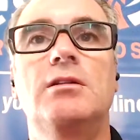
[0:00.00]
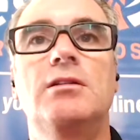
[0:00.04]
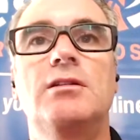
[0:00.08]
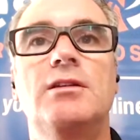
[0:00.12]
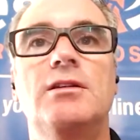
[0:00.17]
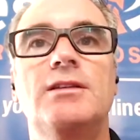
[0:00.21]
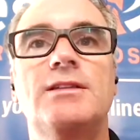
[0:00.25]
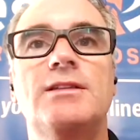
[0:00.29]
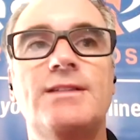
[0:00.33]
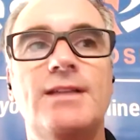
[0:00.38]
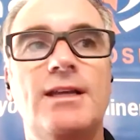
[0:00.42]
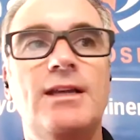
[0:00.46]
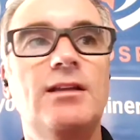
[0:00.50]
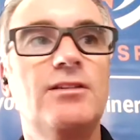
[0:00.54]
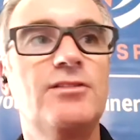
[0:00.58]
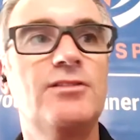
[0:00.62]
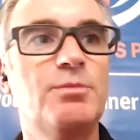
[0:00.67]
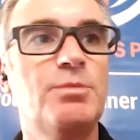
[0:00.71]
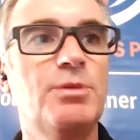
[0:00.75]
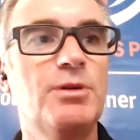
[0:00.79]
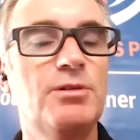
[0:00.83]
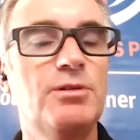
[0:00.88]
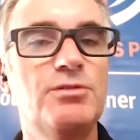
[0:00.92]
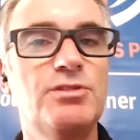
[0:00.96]
sales
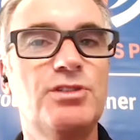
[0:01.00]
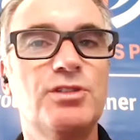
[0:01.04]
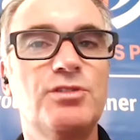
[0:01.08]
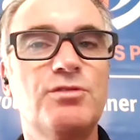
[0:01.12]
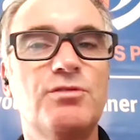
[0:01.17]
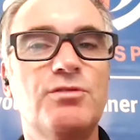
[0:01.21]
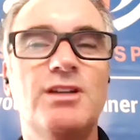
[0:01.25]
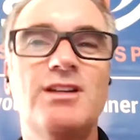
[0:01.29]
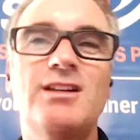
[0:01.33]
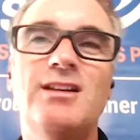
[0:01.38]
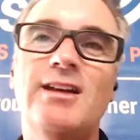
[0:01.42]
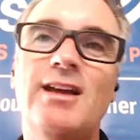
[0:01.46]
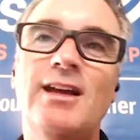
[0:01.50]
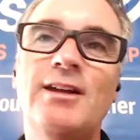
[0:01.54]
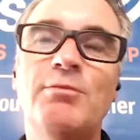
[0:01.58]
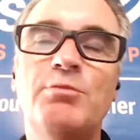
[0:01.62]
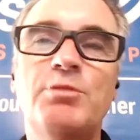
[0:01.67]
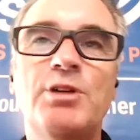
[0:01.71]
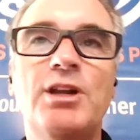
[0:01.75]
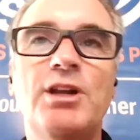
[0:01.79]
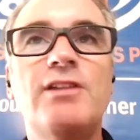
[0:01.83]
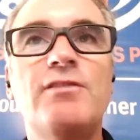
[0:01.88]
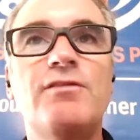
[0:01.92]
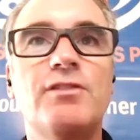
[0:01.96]
approaches, right?
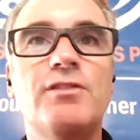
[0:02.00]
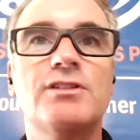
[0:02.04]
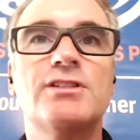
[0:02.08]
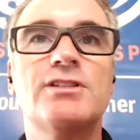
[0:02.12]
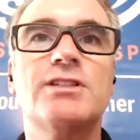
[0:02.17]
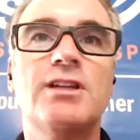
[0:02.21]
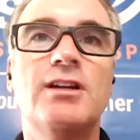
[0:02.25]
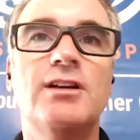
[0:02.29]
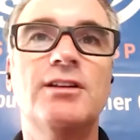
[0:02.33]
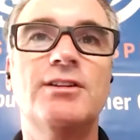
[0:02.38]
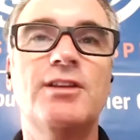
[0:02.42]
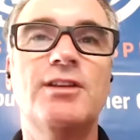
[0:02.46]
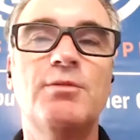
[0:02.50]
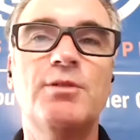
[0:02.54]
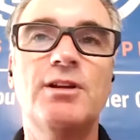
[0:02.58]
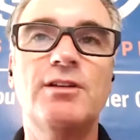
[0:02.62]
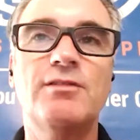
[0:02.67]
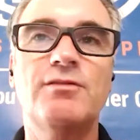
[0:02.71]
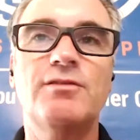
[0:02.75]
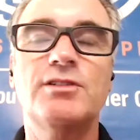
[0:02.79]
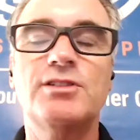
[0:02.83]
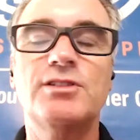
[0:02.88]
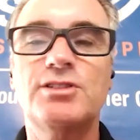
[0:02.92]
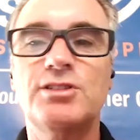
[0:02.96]
And when I first got there, when
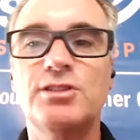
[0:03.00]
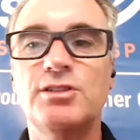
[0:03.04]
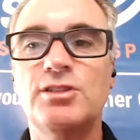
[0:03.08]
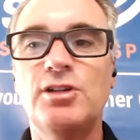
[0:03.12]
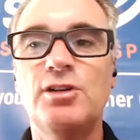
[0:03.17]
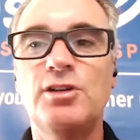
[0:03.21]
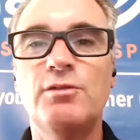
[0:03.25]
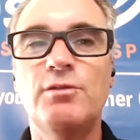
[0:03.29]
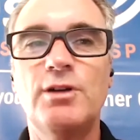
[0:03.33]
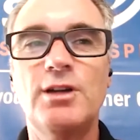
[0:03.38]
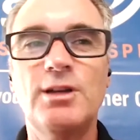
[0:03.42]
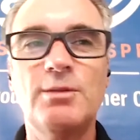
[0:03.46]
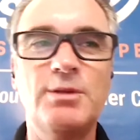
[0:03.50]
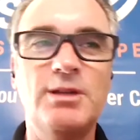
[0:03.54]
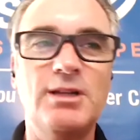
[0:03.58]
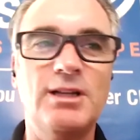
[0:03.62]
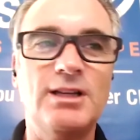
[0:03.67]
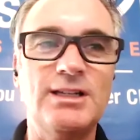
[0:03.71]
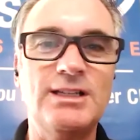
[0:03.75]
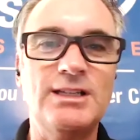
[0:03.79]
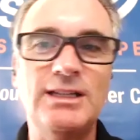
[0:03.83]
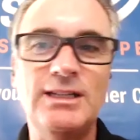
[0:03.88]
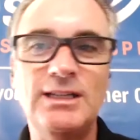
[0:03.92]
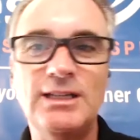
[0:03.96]
I first took over, I'd be
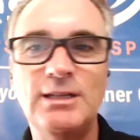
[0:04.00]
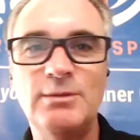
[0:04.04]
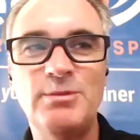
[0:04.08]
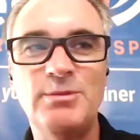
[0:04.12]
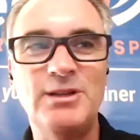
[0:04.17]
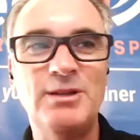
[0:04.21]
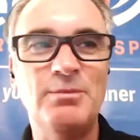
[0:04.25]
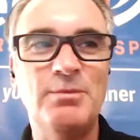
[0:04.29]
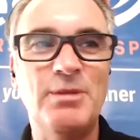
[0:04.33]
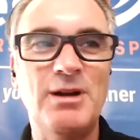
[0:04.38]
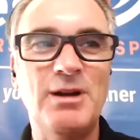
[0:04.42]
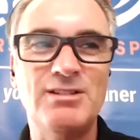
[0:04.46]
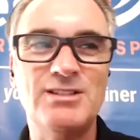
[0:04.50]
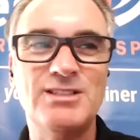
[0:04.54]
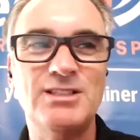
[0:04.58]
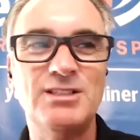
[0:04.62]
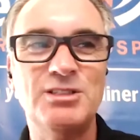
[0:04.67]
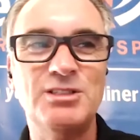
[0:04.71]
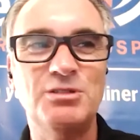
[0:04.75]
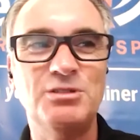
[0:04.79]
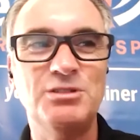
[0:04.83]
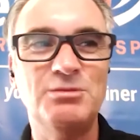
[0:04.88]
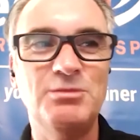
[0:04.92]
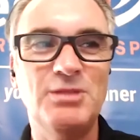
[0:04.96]
like getting a bit embarrassed
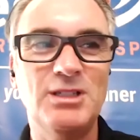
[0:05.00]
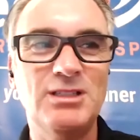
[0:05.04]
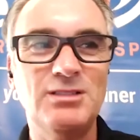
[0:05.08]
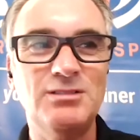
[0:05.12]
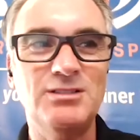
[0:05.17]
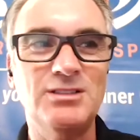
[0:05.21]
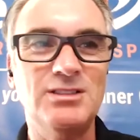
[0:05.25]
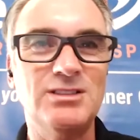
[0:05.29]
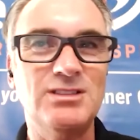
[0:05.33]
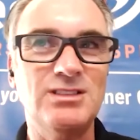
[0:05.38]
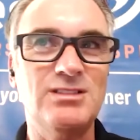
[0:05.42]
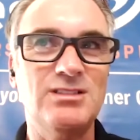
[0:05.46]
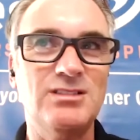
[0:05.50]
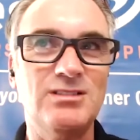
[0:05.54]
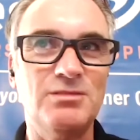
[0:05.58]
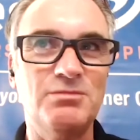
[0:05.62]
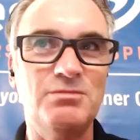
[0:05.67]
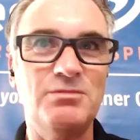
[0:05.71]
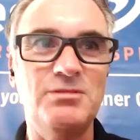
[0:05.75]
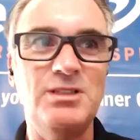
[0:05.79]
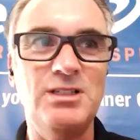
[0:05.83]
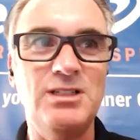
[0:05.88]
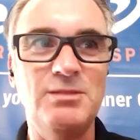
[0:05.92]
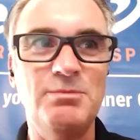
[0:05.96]
and going, my goodness, this is a
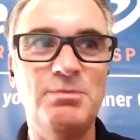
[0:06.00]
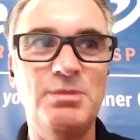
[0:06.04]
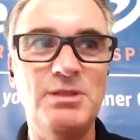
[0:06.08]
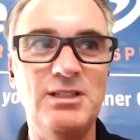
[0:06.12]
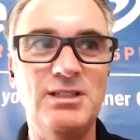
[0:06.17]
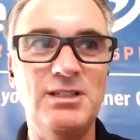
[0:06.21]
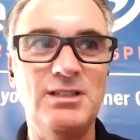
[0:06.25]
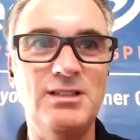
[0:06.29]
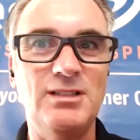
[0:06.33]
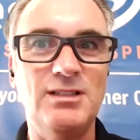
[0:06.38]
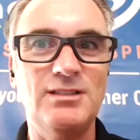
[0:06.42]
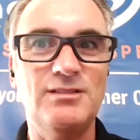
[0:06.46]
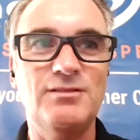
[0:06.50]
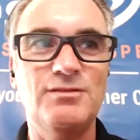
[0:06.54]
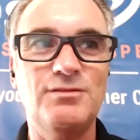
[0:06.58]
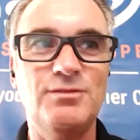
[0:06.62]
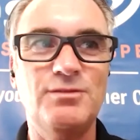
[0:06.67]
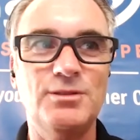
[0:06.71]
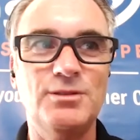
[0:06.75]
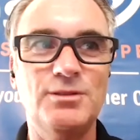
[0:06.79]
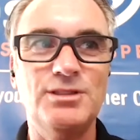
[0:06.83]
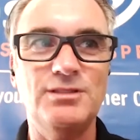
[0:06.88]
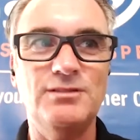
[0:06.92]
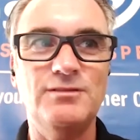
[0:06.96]
really big, like
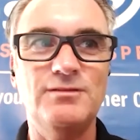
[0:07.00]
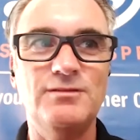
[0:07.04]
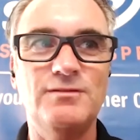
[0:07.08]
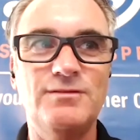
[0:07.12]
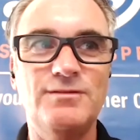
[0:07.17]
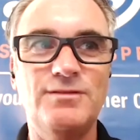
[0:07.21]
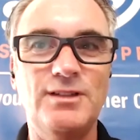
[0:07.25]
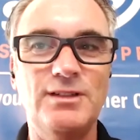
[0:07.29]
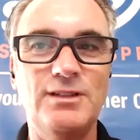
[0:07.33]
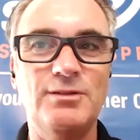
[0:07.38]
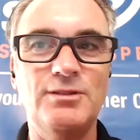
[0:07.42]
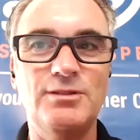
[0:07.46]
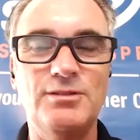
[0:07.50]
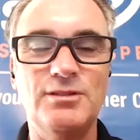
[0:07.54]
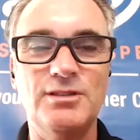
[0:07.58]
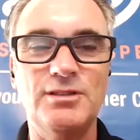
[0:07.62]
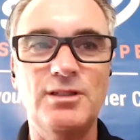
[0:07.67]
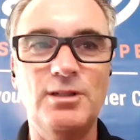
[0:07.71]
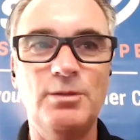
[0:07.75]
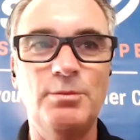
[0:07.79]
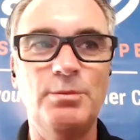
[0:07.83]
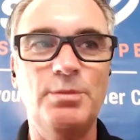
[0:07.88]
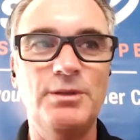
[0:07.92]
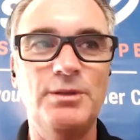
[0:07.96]
Fortune 500
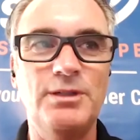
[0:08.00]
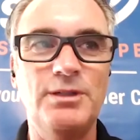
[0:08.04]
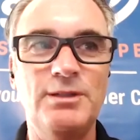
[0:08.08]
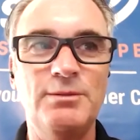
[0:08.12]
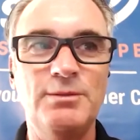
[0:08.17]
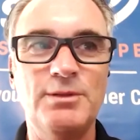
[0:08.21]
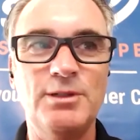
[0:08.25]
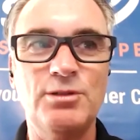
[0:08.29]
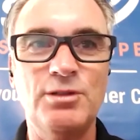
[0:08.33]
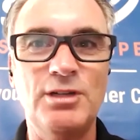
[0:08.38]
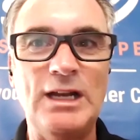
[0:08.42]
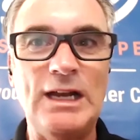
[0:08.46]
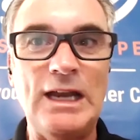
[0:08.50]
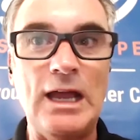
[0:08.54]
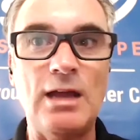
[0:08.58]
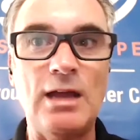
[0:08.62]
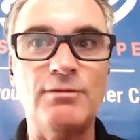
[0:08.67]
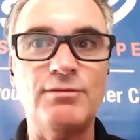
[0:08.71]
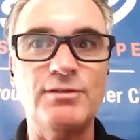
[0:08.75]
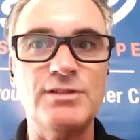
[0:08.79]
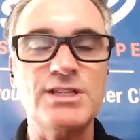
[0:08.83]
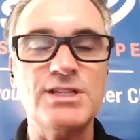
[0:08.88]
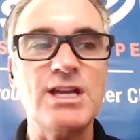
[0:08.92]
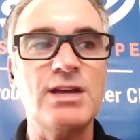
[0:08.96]
company. They're going to
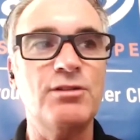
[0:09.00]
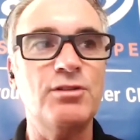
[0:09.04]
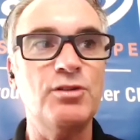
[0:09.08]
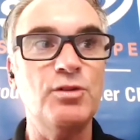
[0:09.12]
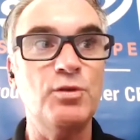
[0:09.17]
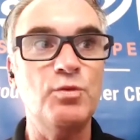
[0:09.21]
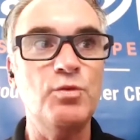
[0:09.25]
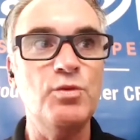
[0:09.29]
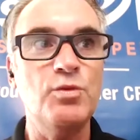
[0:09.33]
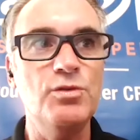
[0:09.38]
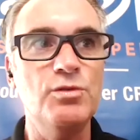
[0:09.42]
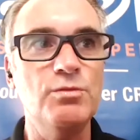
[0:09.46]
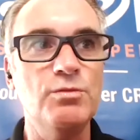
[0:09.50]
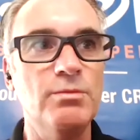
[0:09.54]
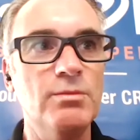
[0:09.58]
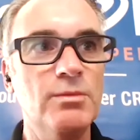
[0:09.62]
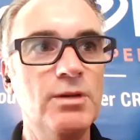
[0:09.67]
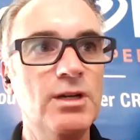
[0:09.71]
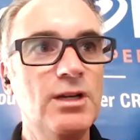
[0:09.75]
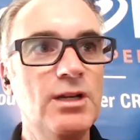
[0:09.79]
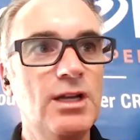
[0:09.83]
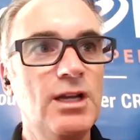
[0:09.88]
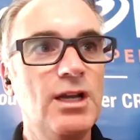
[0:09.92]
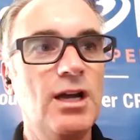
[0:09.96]
laugh us out of the room
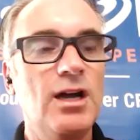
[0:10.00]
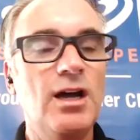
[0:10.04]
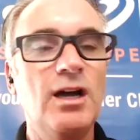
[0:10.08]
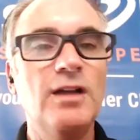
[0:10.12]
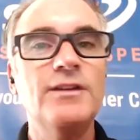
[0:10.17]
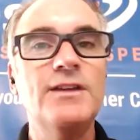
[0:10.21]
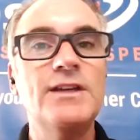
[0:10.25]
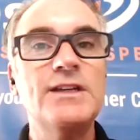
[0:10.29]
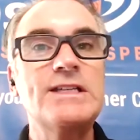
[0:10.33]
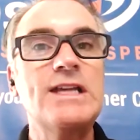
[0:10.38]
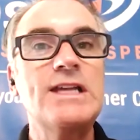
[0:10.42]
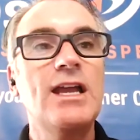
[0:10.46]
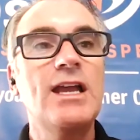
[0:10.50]
on this